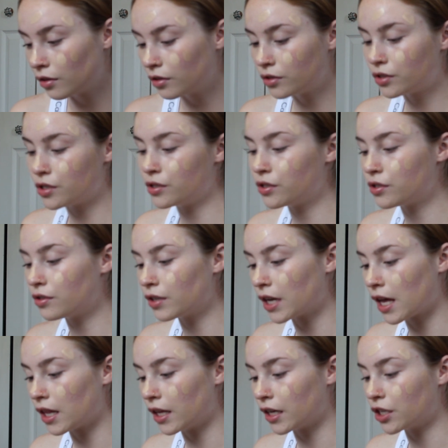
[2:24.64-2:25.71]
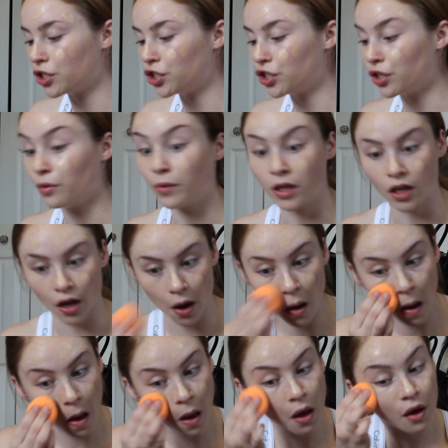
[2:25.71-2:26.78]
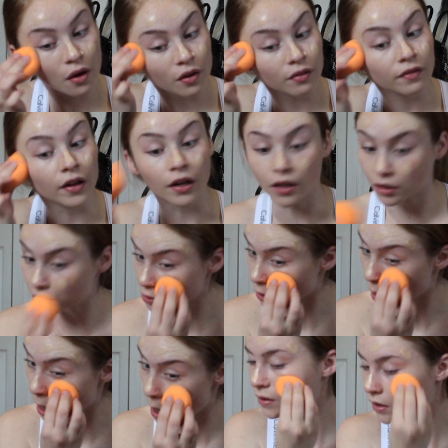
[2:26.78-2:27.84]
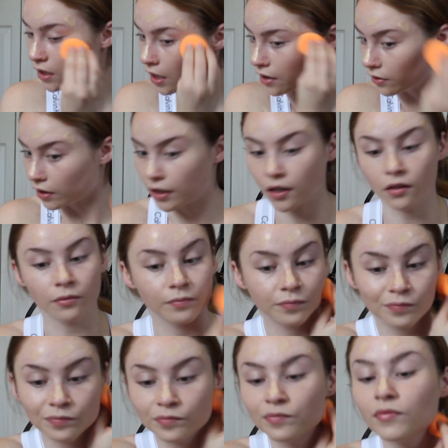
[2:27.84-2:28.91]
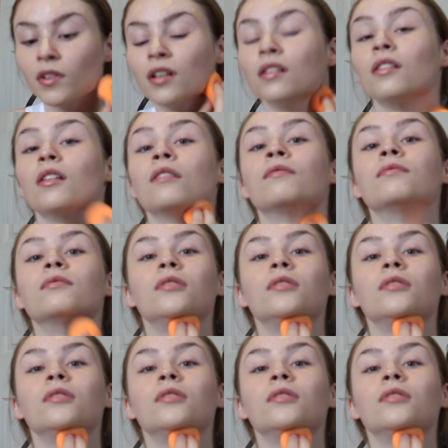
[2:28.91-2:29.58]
So you still get like a dewy foundation. See how like, I don't know,